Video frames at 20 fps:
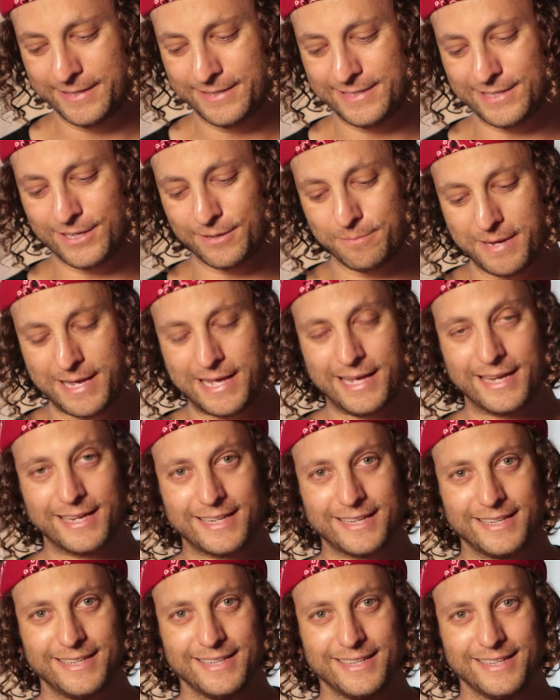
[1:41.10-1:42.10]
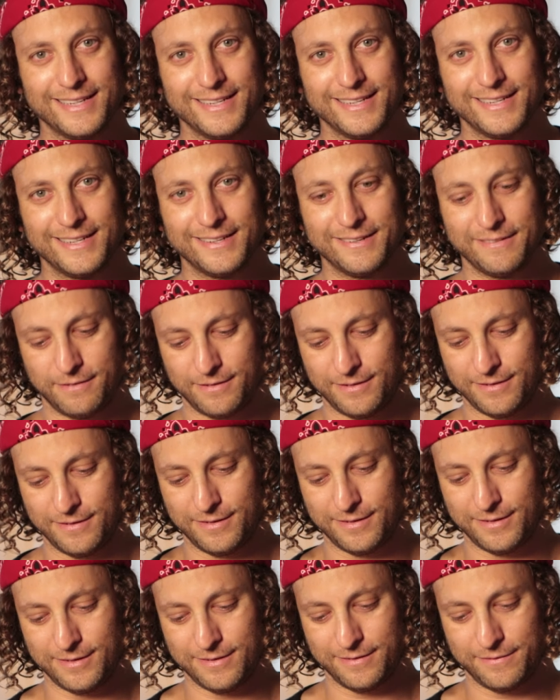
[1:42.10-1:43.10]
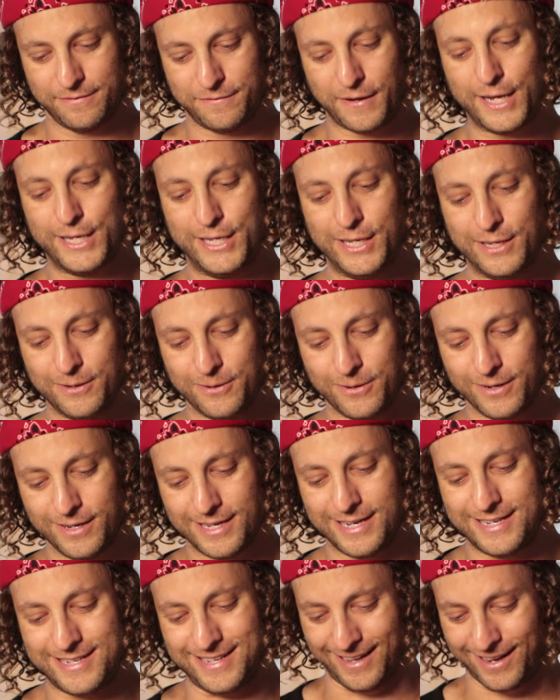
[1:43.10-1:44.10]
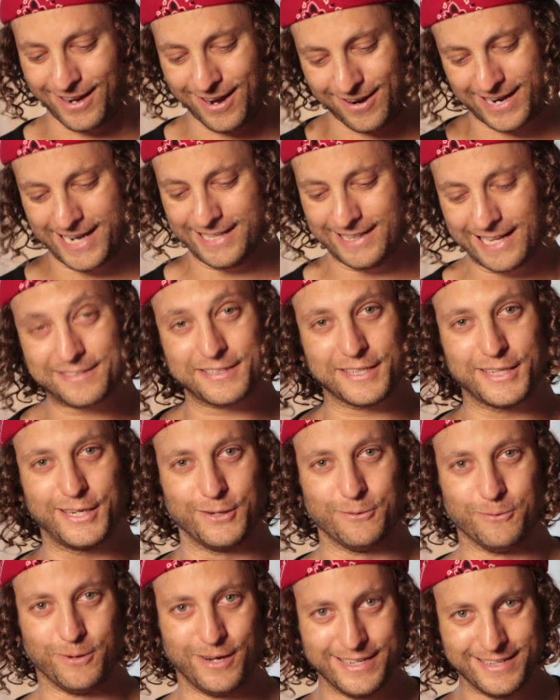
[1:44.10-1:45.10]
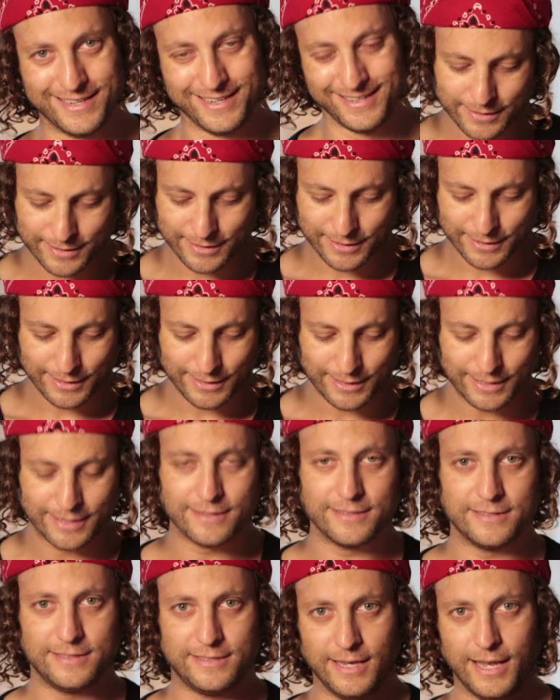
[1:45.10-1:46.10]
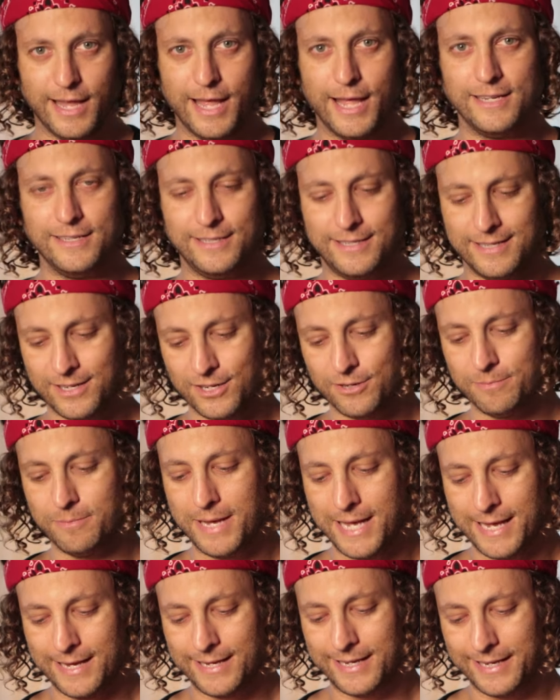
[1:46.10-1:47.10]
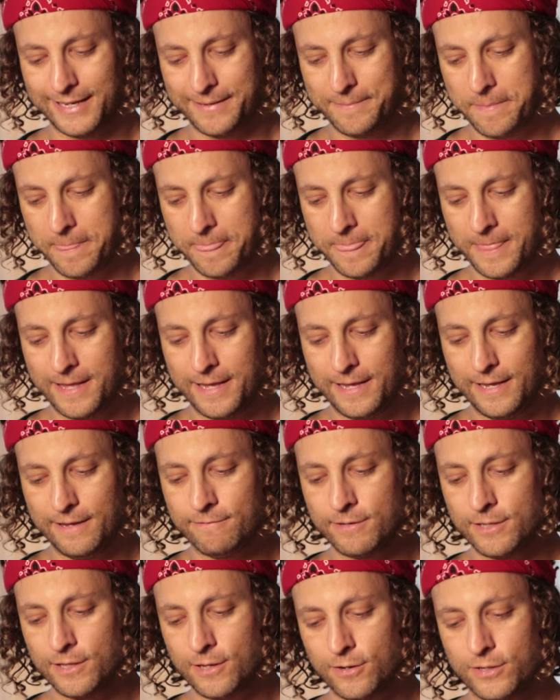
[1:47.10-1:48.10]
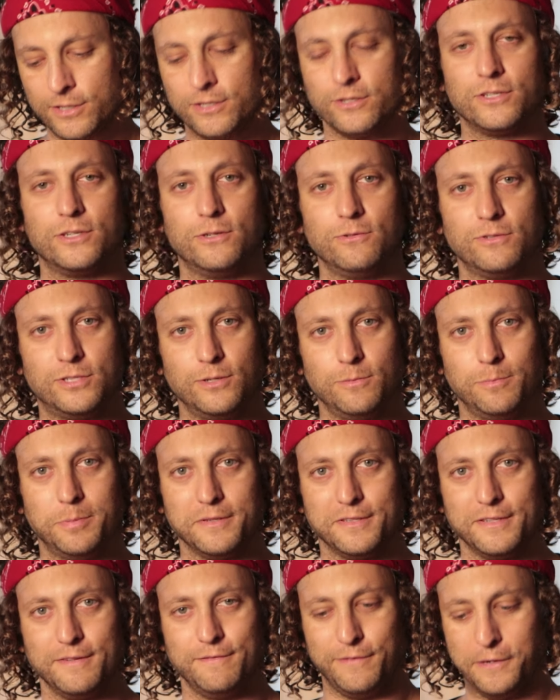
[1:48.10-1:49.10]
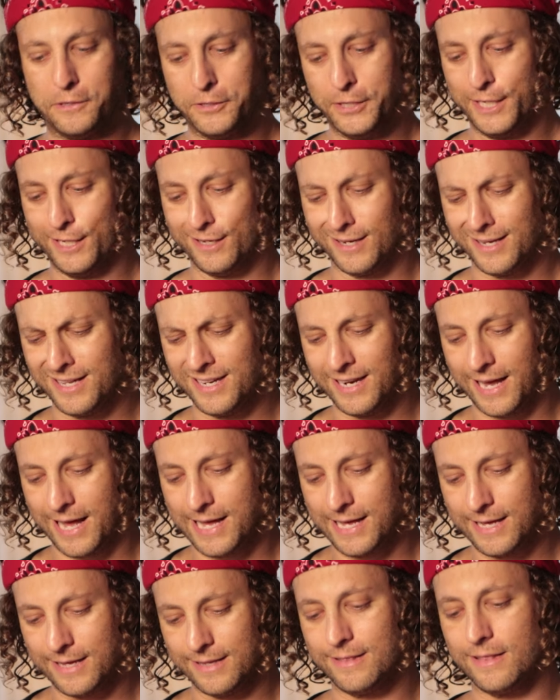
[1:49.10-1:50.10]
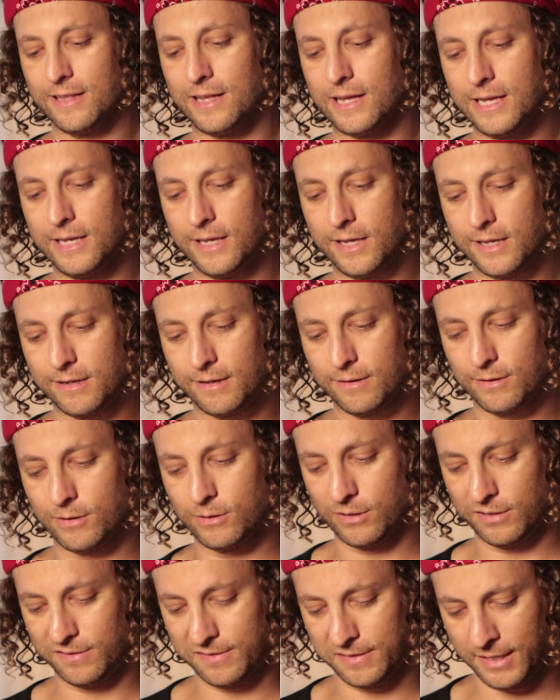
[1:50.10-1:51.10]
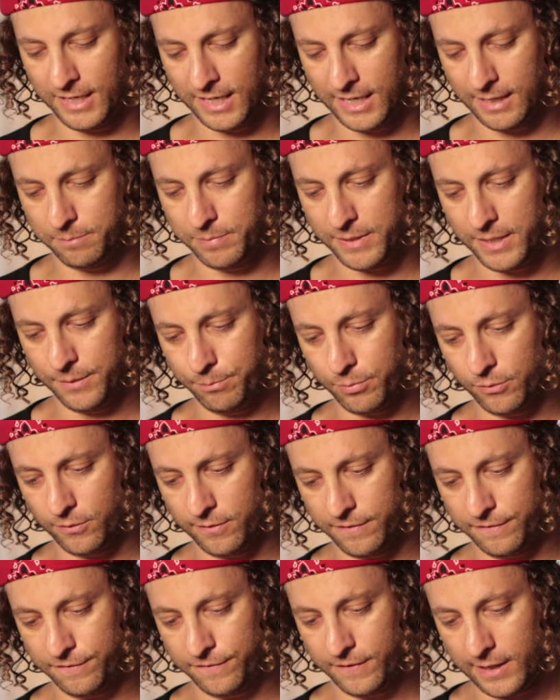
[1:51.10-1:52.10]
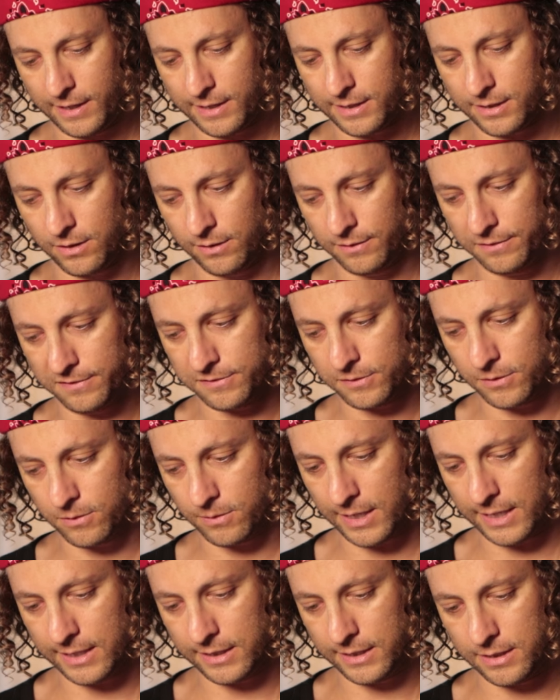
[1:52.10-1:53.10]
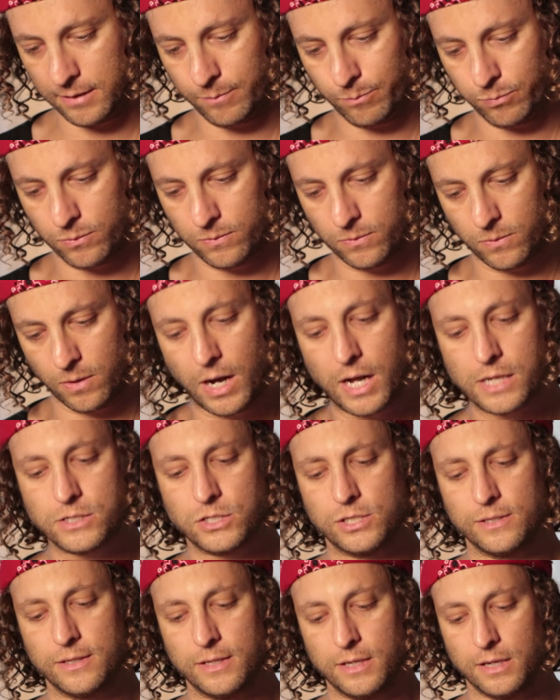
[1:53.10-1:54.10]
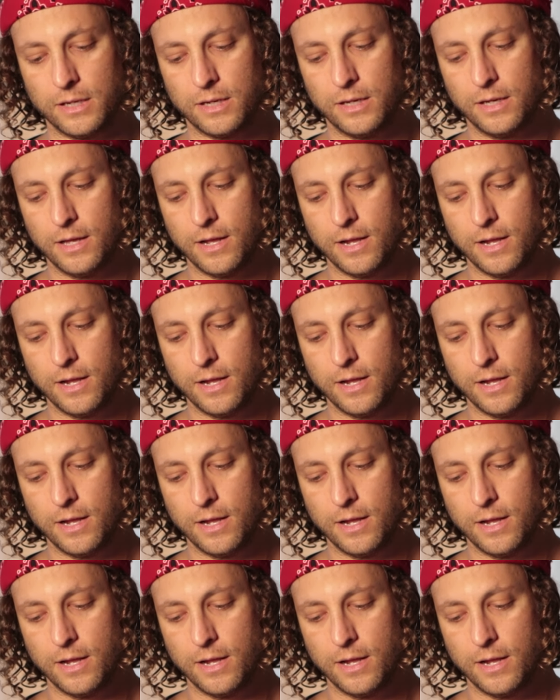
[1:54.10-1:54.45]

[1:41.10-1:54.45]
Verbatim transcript: Dear Mick. Fuck you. Alright, that's a good one. Dear Mick, even though your YouTube isn't very good, I like seeing people fail, so I keep watching